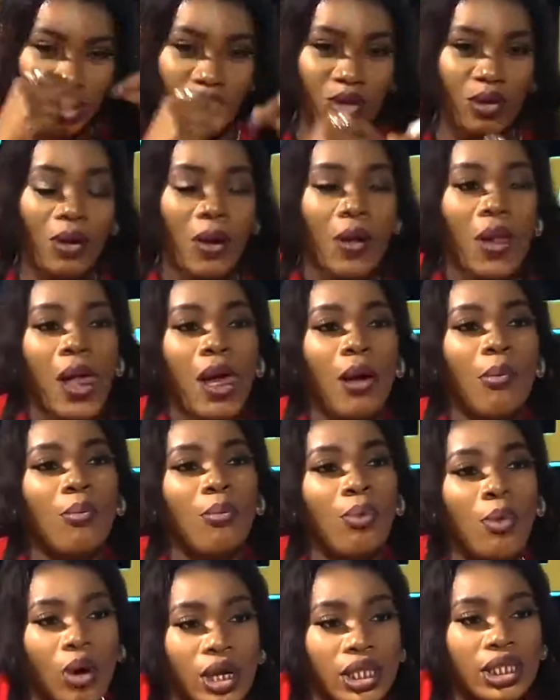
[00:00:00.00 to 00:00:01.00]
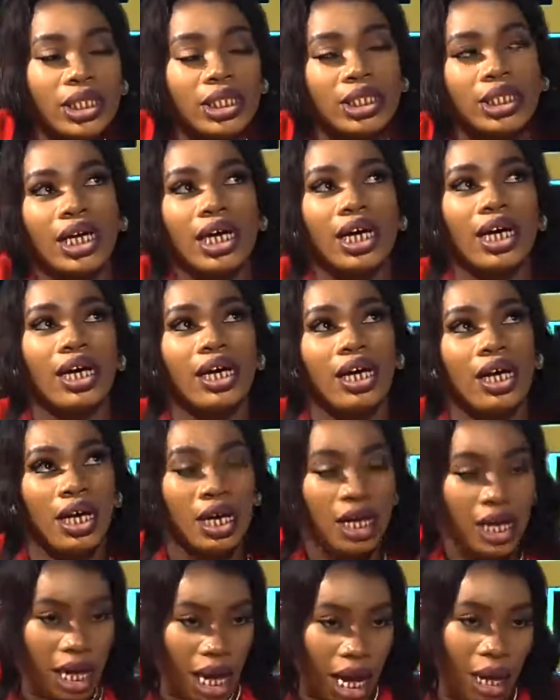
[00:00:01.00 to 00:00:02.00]
you know. But uh,
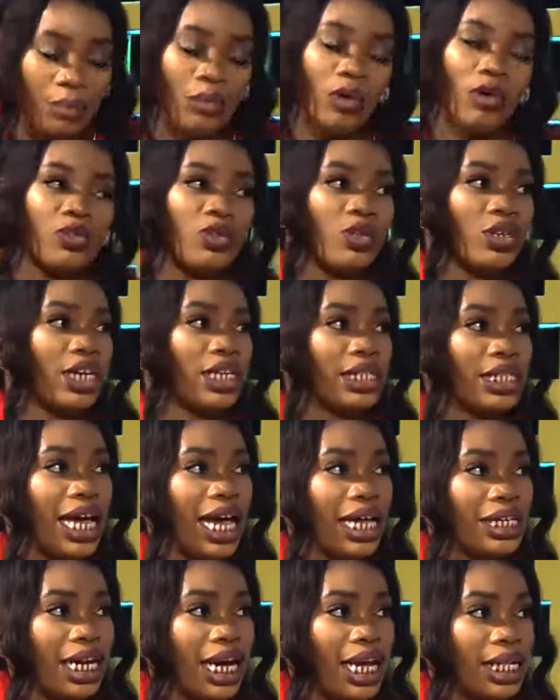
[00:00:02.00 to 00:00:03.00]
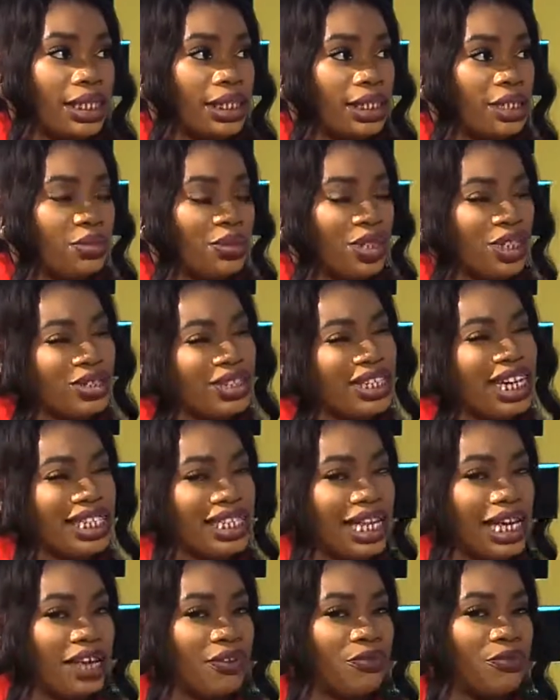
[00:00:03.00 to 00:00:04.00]
I'm also going to add hats to it. So that's like a